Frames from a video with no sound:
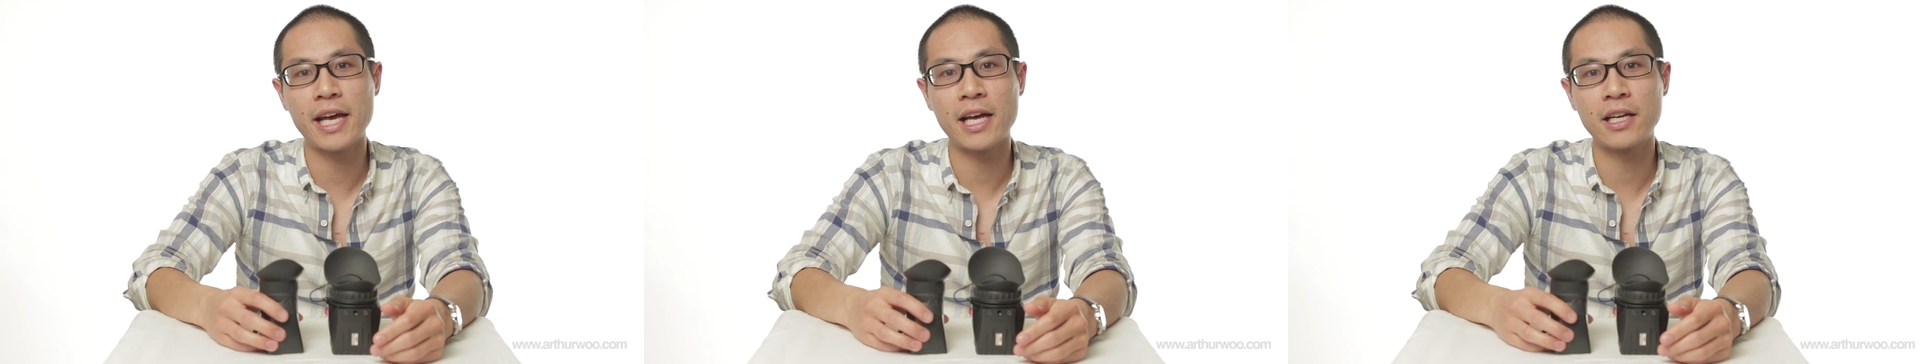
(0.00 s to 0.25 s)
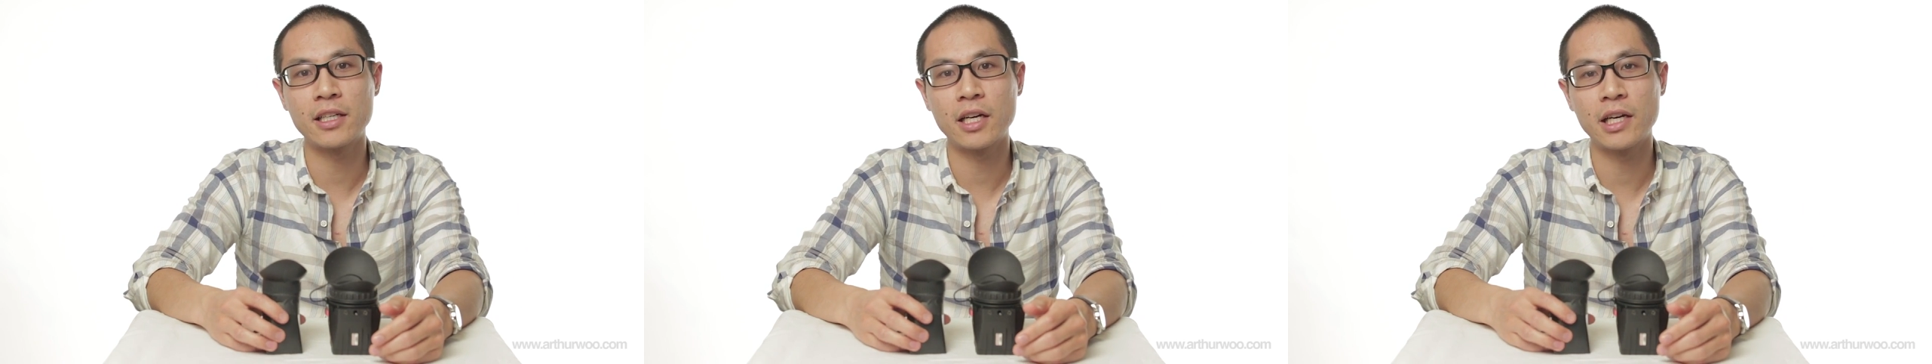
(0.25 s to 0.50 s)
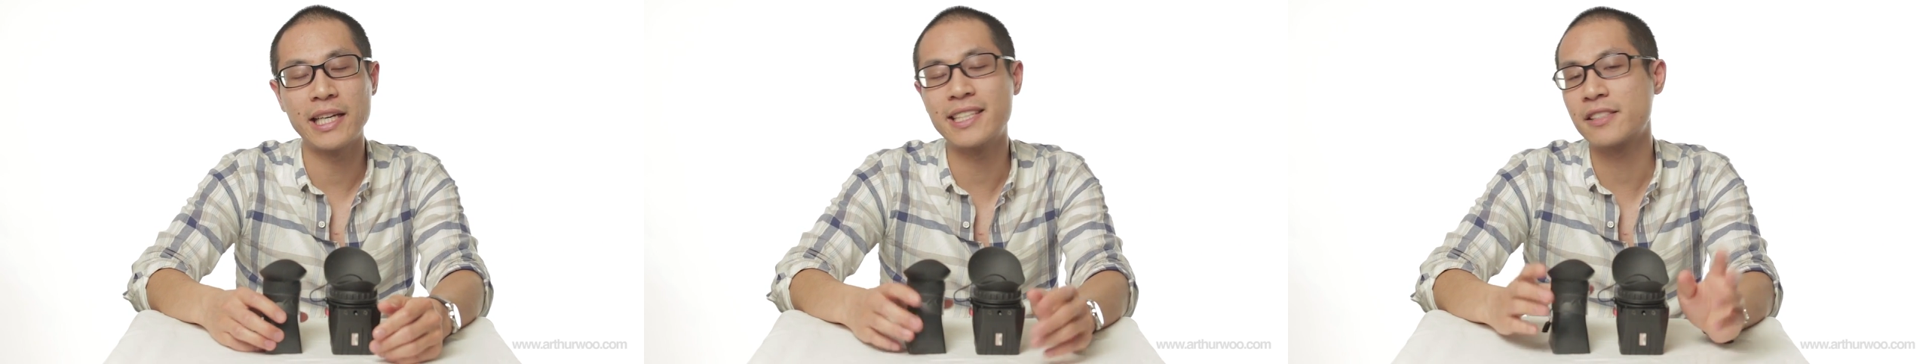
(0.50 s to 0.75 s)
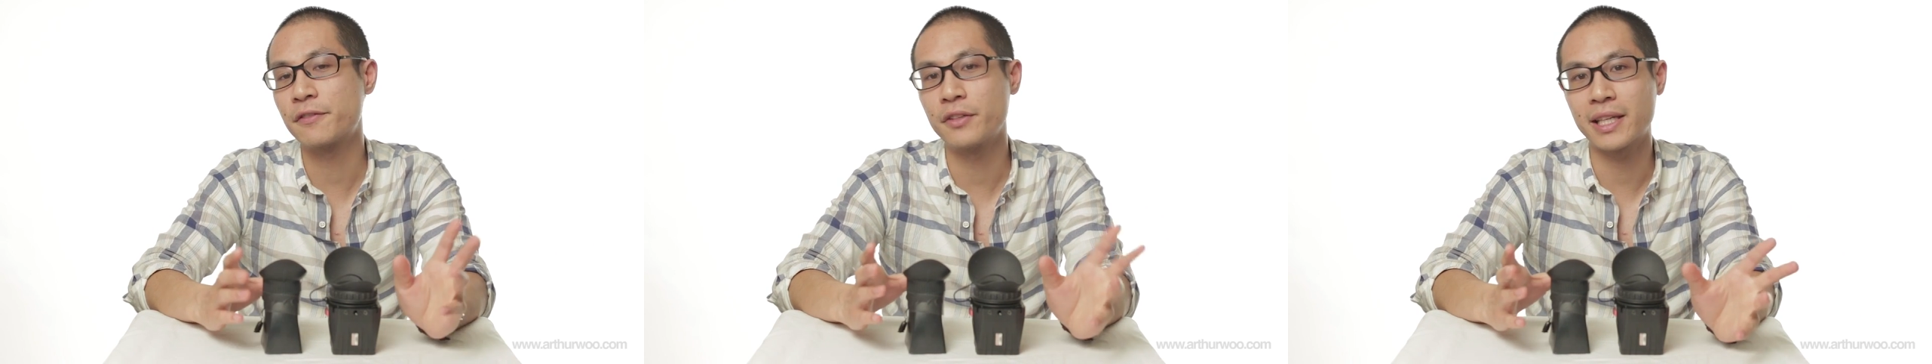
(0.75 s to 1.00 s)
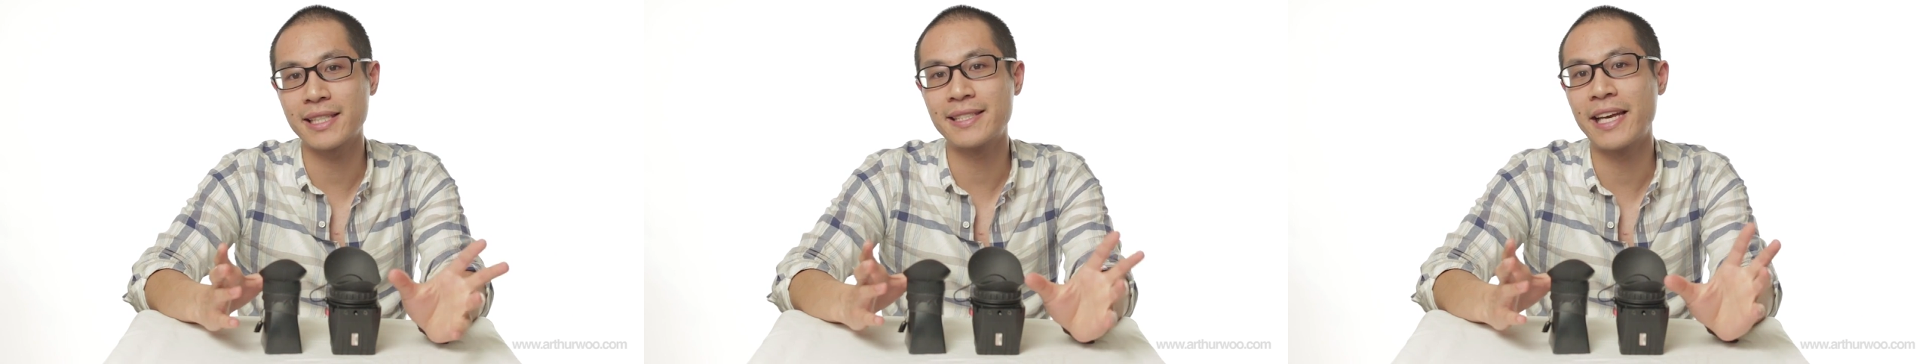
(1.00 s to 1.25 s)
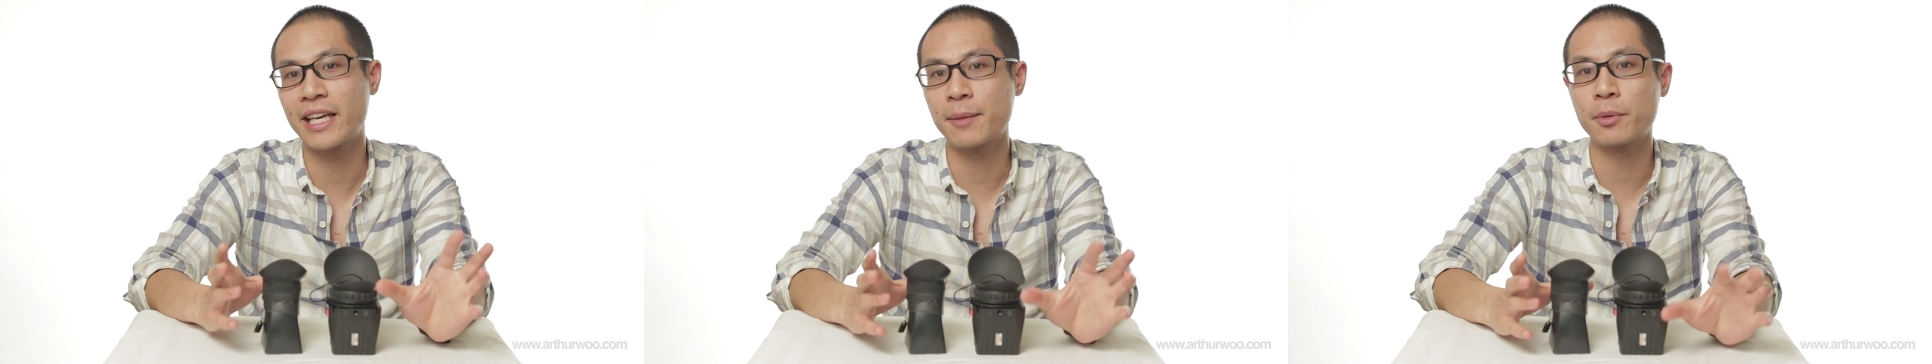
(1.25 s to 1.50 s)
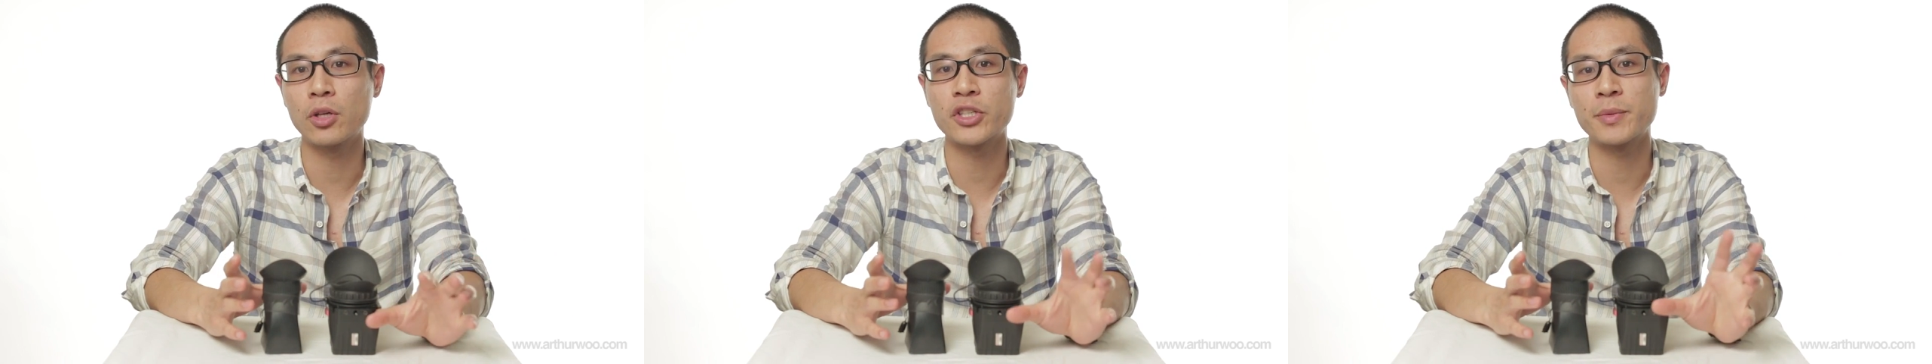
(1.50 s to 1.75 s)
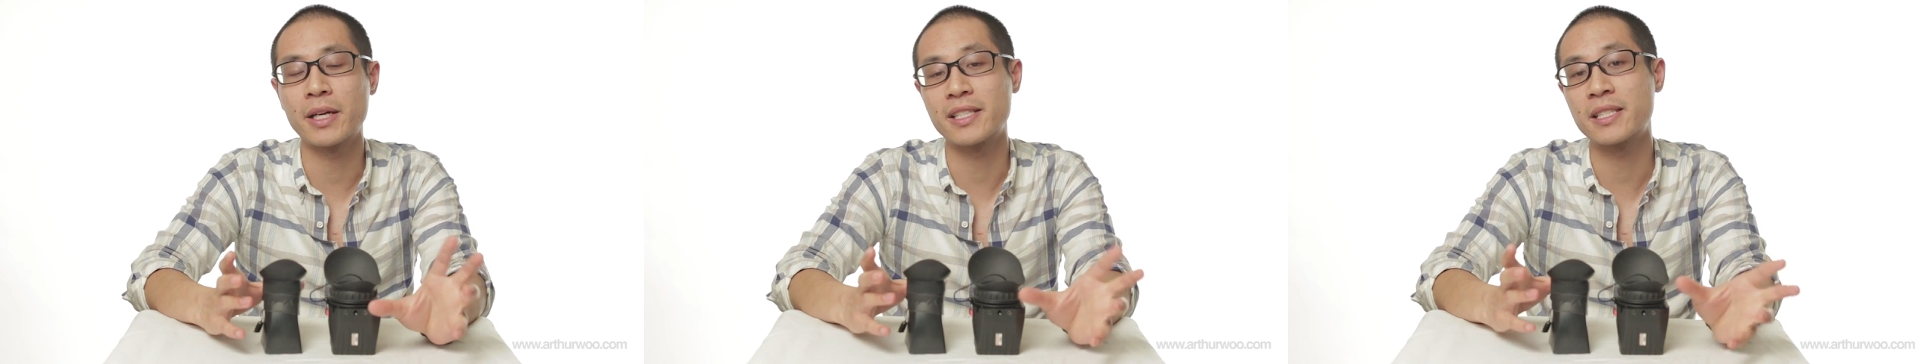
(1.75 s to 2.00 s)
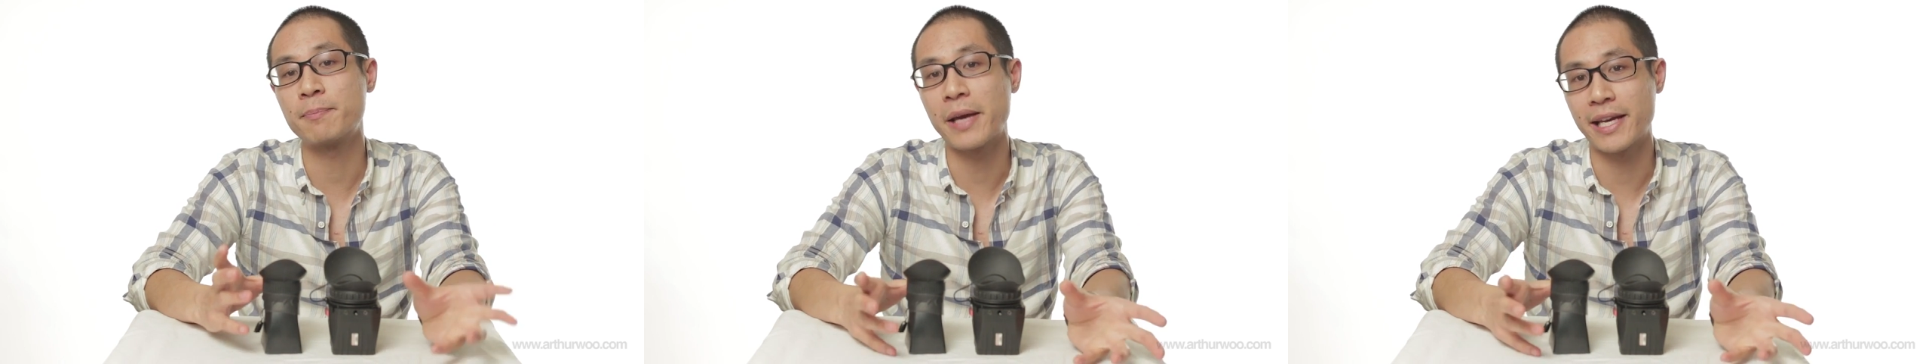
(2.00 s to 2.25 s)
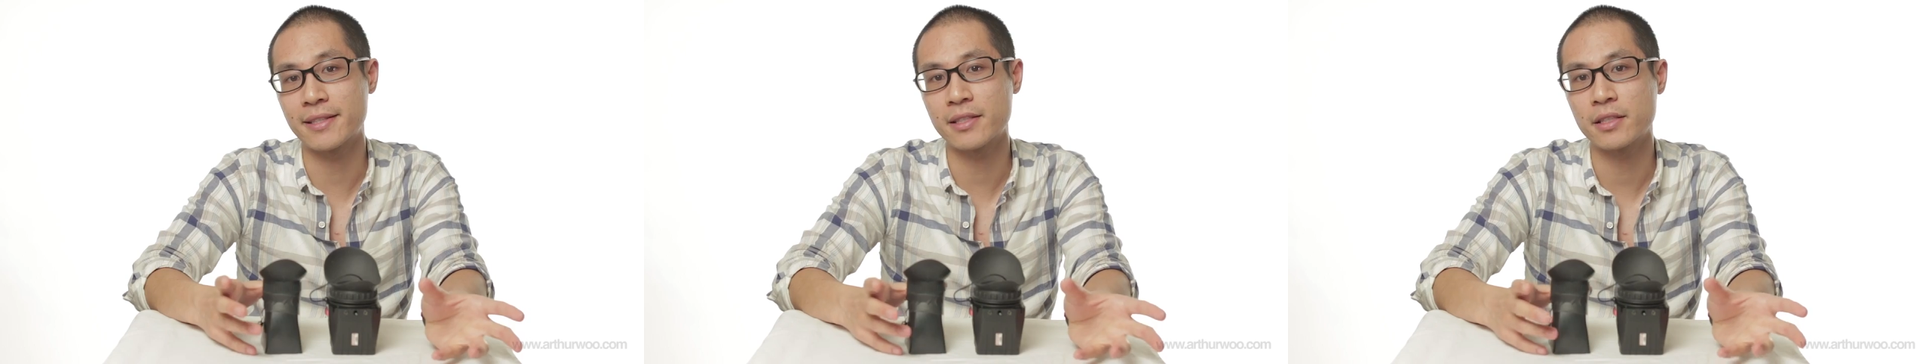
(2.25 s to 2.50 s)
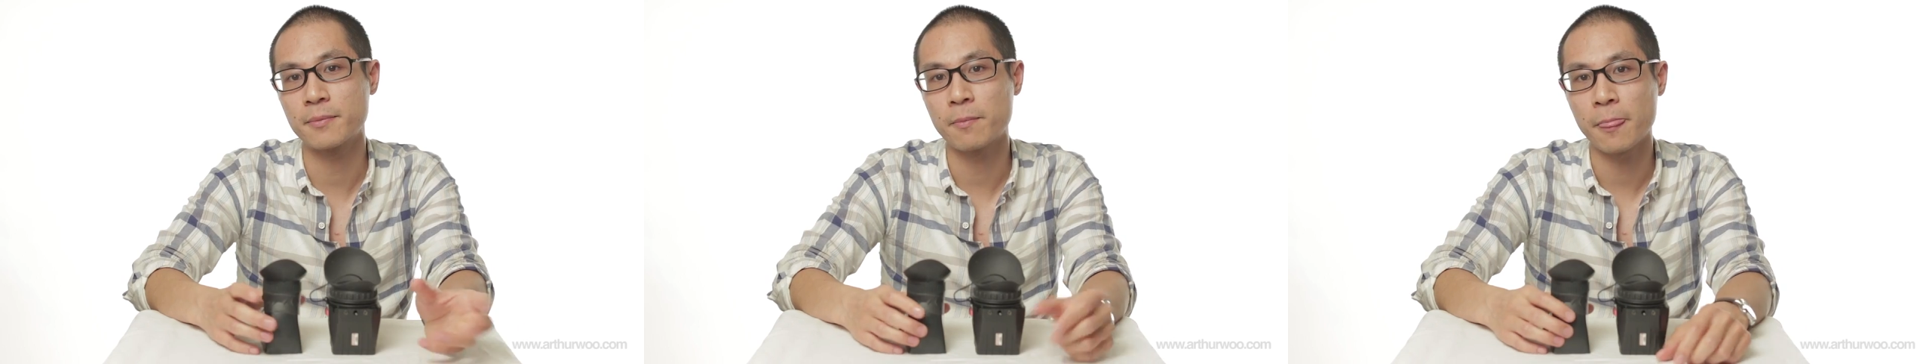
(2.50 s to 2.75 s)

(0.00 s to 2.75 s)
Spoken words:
and it doesn't feel like it's taking up a large amount of space.